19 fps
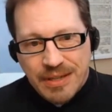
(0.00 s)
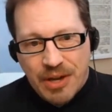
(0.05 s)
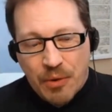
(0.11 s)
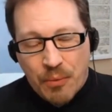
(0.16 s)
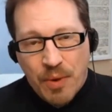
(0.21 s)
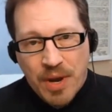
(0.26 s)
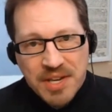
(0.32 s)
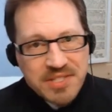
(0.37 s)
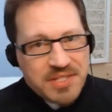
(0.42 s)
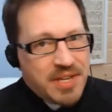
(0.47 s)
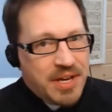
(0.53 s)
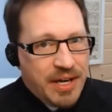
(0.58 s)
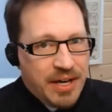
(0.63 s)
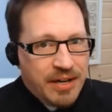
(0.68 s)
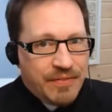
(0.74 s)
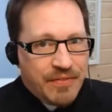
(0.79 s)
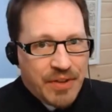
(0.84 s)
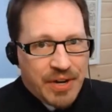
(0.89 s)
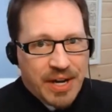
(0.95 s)
arrest
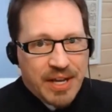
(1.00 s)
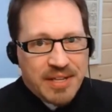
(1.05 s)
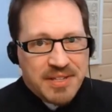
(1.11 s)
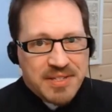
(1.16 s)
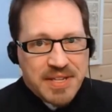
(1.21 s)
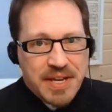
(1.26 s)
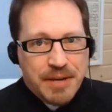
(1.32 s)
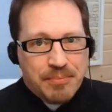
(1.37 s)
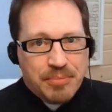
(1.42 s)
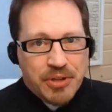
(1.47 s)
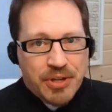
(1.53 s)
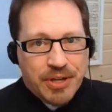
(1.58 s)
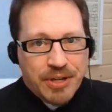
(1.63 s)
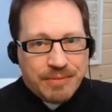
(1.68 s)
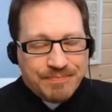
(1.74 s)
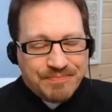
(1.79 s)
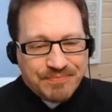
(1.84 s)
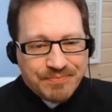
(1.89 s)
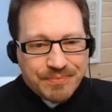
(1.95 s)
of the Knights
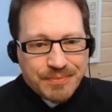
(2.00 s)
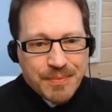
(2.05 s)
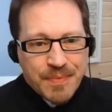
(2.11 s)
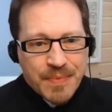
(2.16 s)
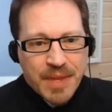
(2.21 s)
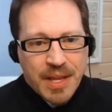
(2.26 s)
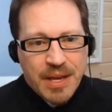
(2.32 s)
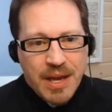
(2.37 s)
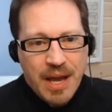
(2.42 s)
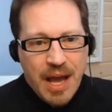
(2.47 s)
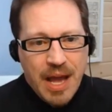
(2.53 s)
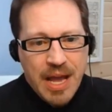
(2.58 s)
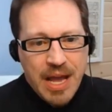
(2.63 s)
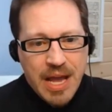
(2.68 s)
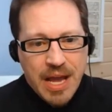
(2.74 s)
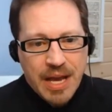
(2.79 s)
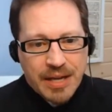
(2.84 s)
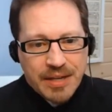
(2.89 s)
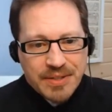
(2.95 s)
Templar
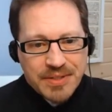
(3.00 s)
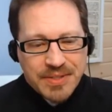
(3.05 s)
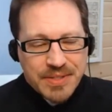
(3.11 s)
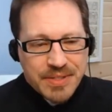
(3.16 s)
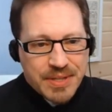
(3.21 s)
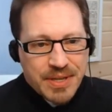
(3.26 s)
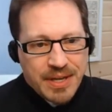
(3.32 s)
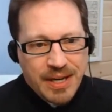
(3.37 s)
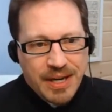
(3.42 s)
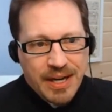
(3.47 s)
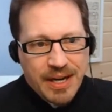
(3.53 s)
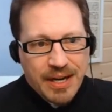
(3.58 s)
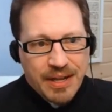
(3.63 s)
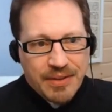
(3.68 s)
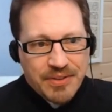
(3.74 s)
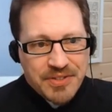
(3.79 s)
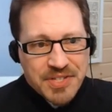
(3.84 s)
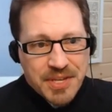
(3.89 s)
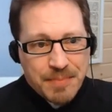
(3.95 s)
and
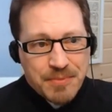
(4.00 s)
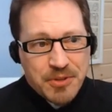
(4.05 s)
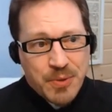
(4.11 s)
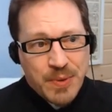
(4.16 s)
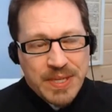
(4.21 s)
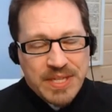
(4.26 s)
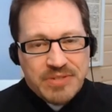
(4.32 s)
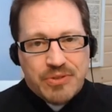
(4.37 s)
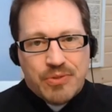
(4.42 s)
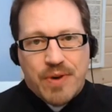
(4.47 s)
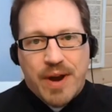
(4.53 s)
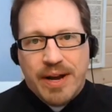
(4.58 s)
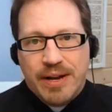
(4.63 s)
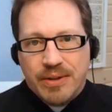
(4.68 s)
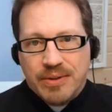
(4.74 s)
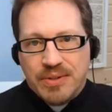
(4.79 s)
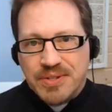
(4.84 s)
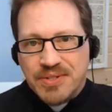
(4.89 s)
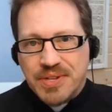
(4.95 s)
the subsequent
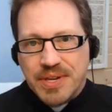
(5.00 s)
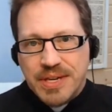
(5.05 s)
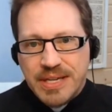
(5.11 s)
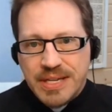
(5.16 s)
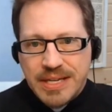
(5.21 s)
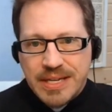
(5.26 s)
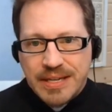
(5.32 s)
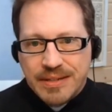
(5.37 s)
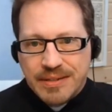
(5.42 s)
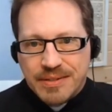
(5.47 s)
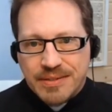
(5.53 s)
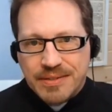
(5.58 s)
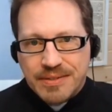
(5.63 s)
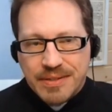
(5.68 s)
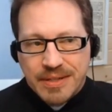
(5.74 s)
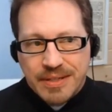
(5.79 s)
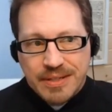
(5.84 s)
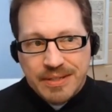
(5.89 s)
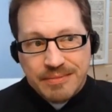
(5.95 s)
trials
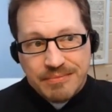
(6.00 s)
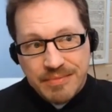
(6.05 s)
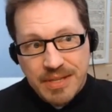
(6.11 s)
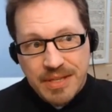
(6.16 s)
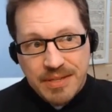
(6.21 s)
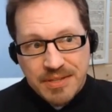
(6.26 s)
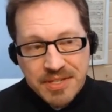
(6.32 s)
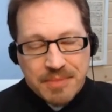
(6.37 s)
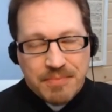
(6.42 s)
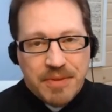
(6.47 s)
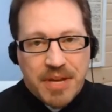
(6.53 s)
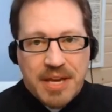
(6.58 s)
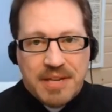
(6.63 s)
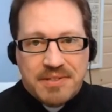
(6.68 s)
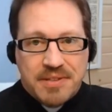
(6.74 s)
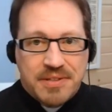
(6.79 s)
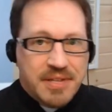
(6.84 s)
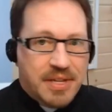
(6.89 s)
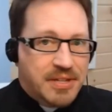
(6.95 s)
and, in some
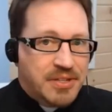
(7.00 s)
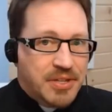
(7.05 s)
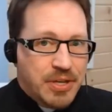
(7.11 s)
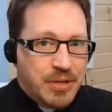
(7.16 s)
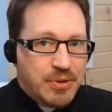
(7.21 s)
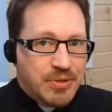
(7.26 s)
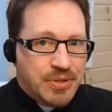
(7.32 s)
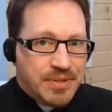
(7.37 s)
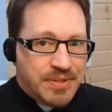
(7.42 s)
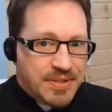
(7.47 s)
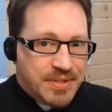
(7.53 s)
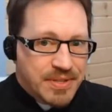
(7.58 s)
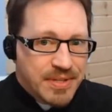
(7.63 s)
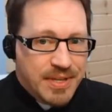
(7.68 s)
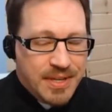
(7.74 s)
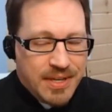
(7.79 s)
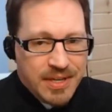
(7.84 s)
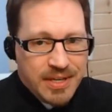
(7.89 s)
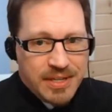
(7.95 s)
cases, executions
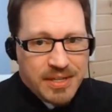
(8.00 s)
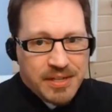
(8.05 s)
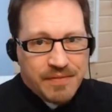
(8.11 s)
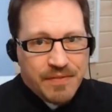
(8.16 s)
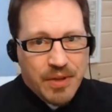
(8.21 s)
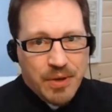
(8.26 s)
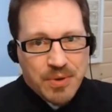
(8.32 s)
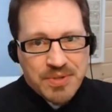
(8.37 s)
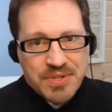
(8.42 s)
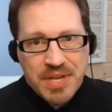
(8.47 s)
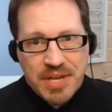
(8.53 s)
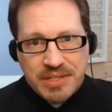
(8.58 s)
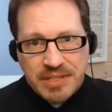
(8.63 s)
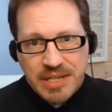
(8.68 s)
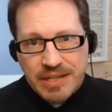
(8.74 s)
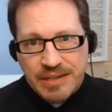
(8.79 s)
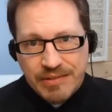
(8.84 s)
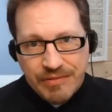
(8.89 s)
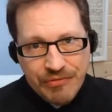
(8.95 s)
of those that
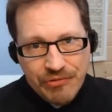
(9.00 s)
didn't